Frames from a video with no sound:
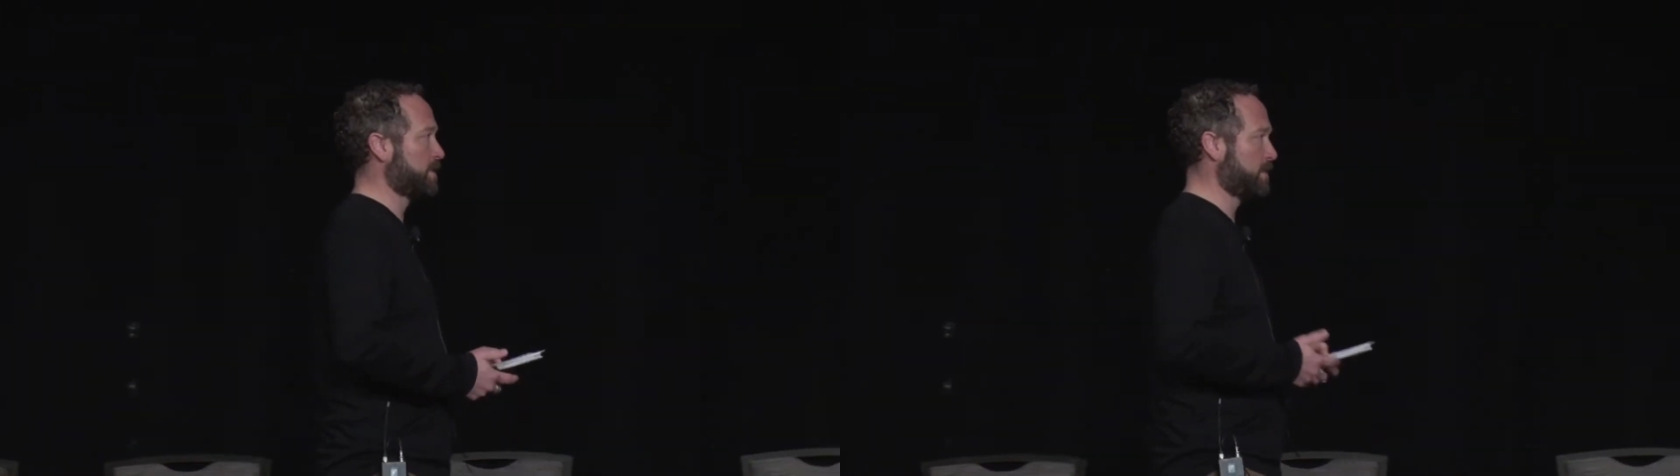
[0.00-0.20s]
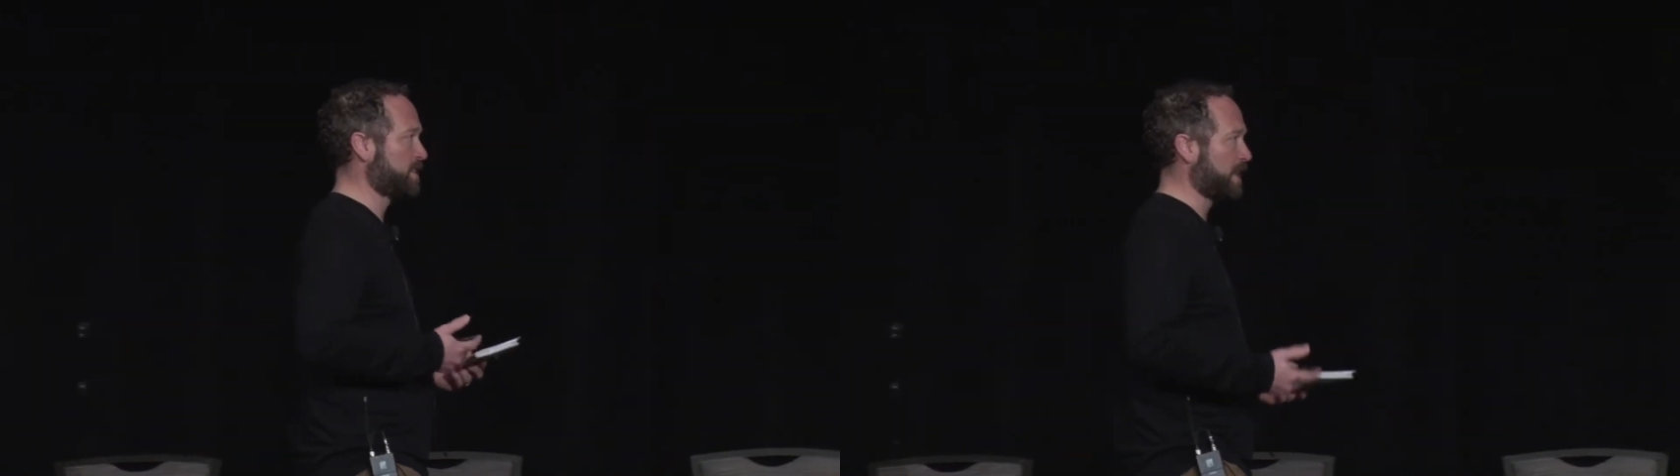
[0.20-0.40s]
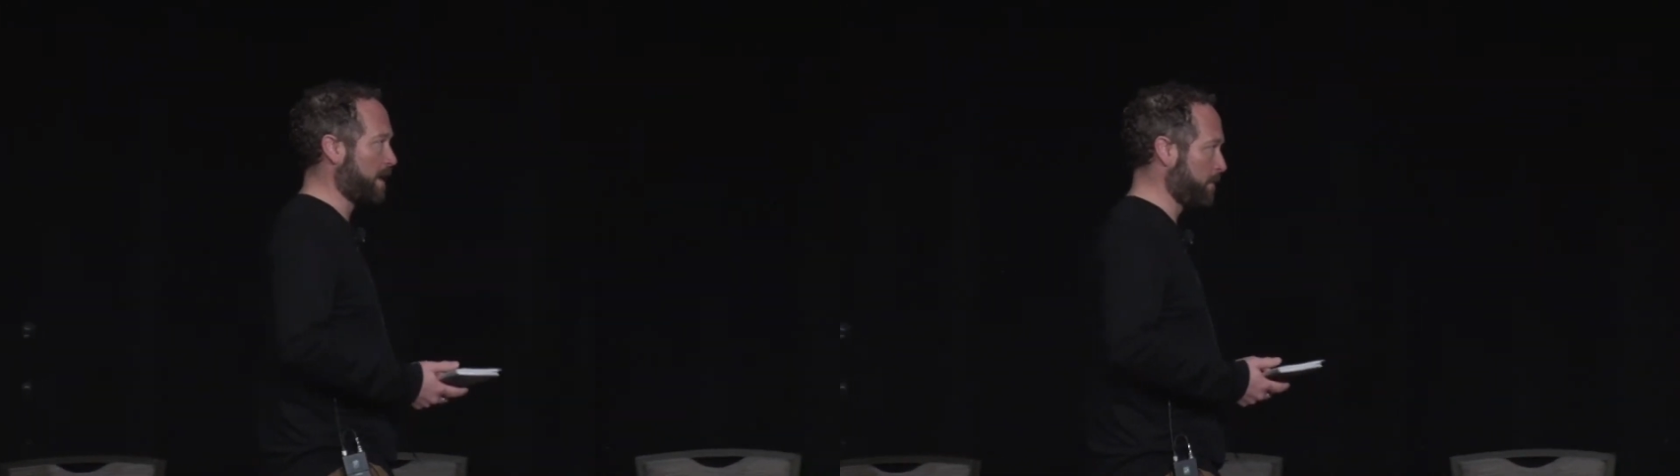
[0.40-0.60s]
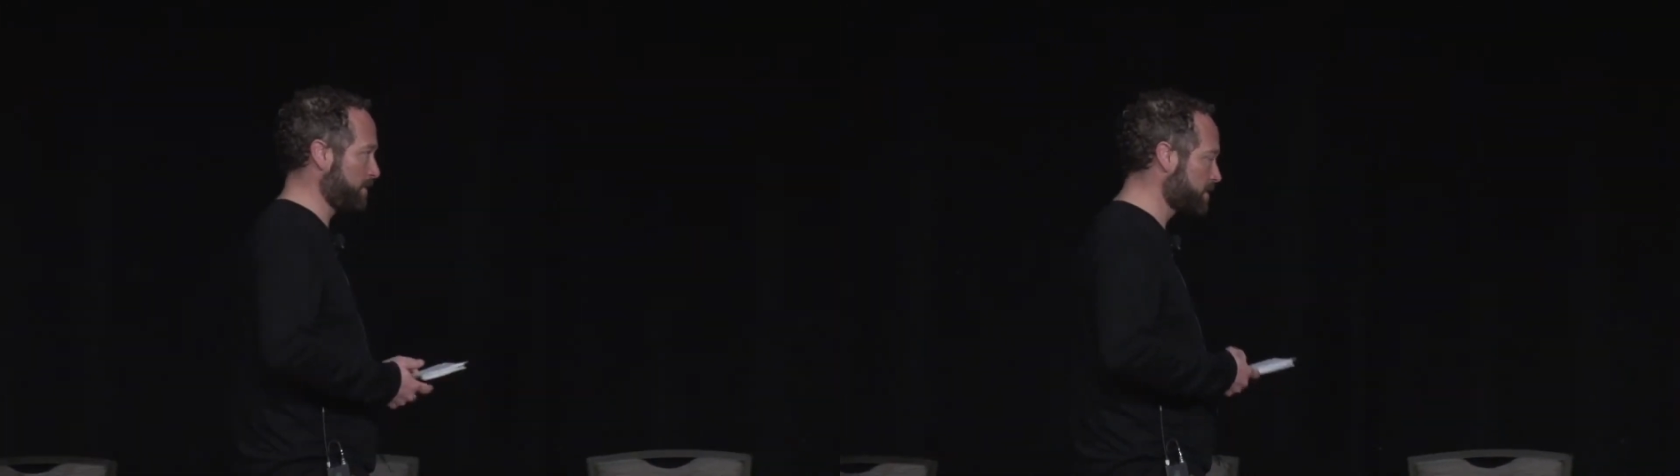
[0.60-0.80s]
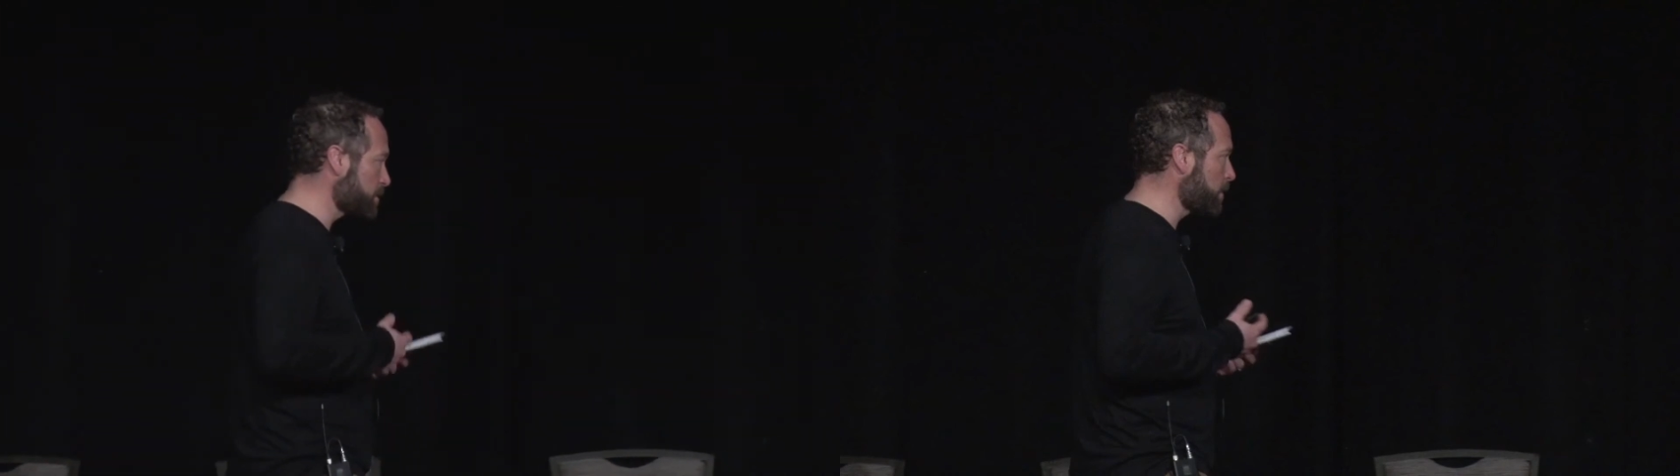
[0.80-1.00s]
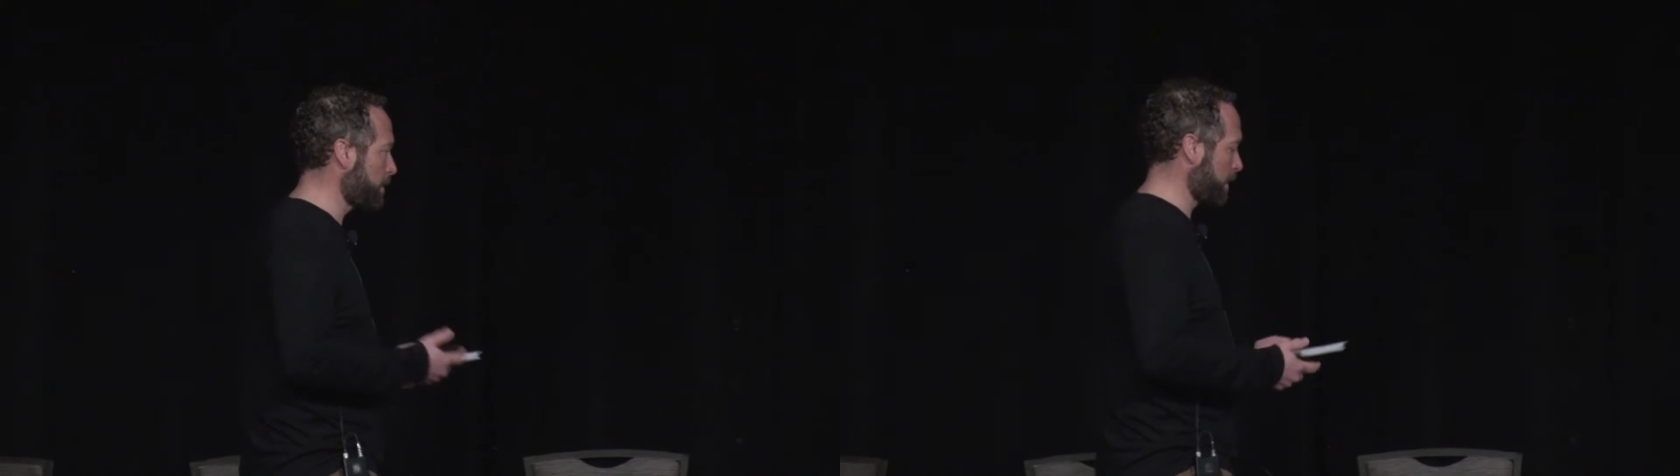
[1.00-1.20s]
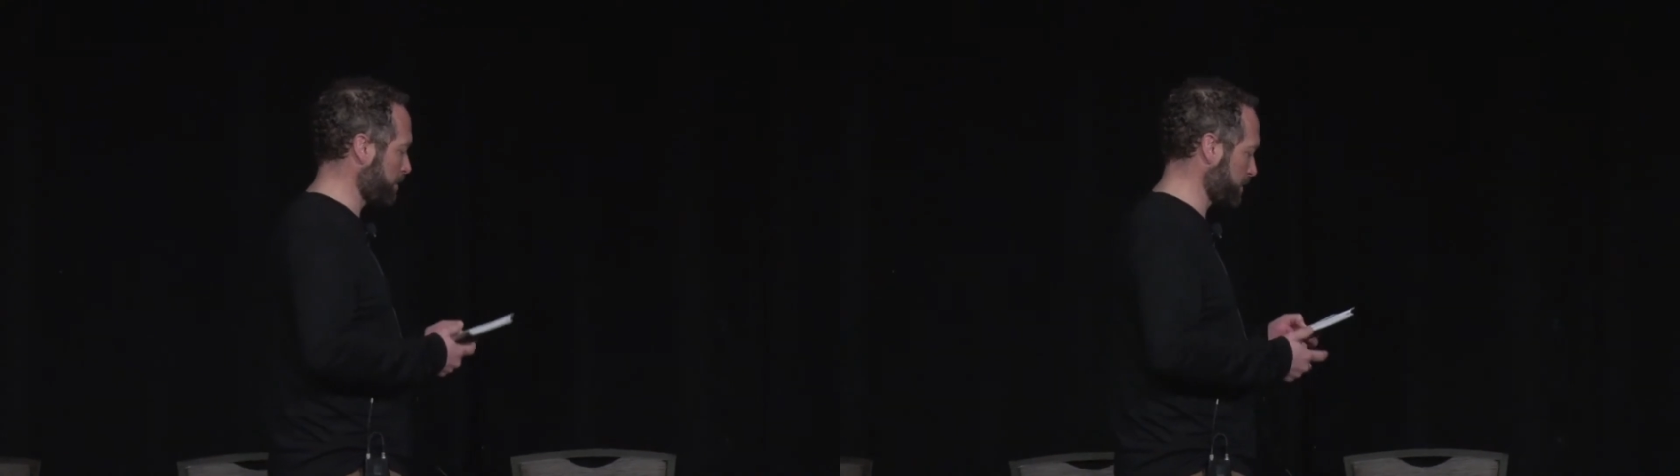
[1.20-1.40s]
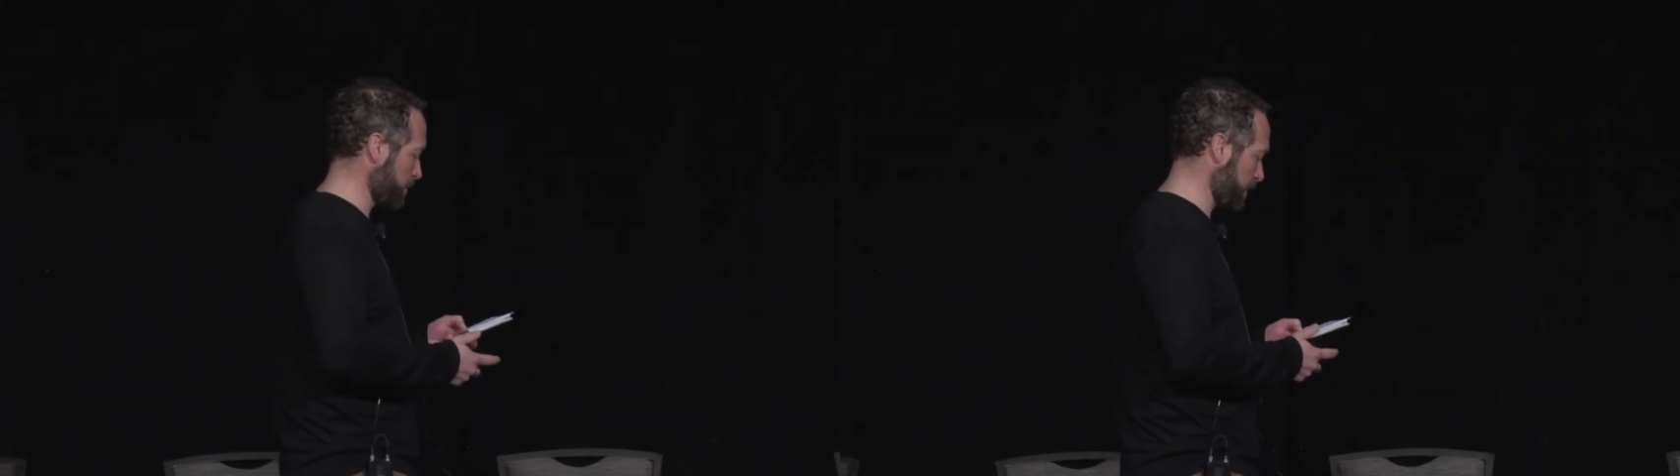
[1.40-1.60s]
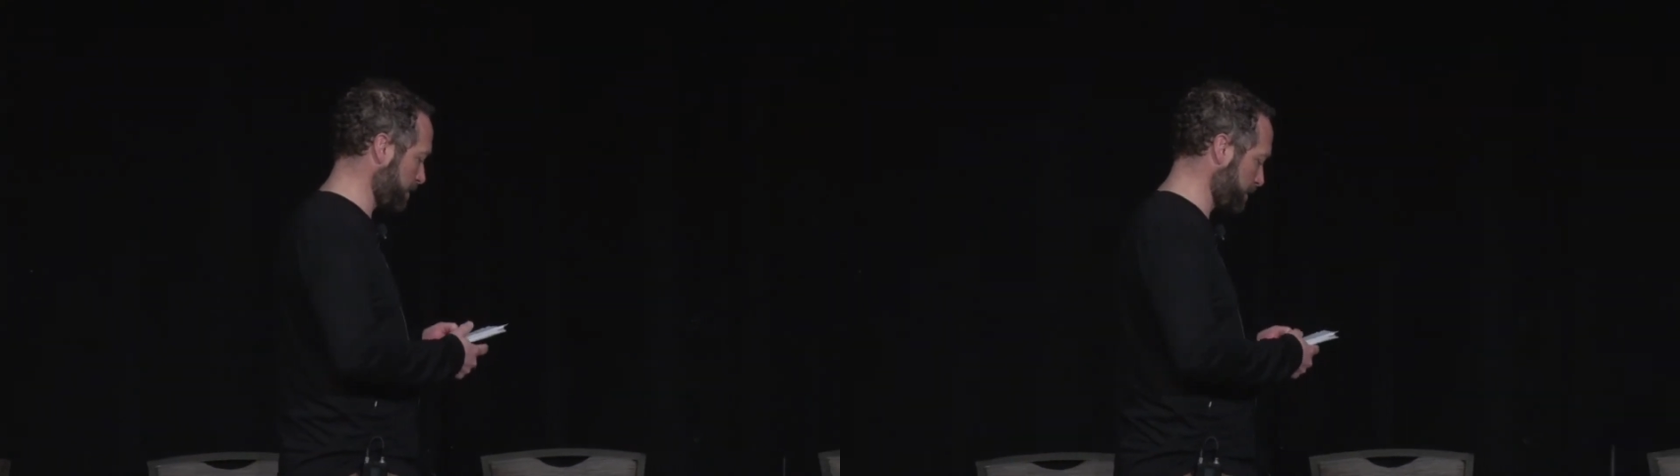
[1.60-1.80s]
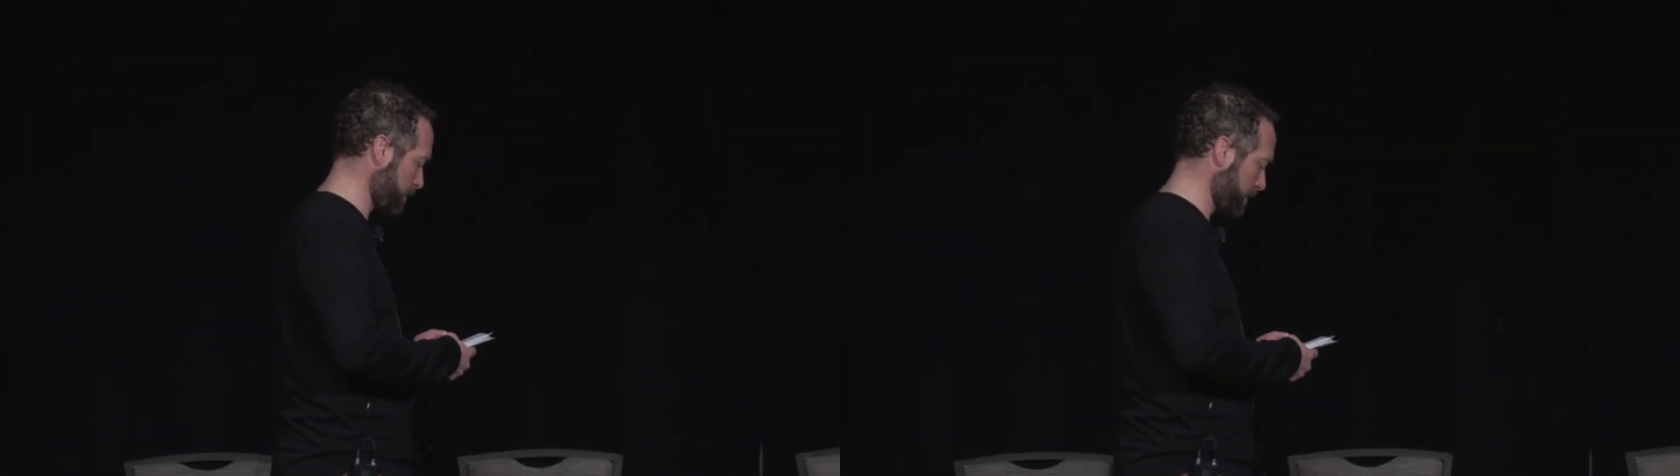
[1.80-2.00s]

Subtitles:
of the salmon swimming upstream,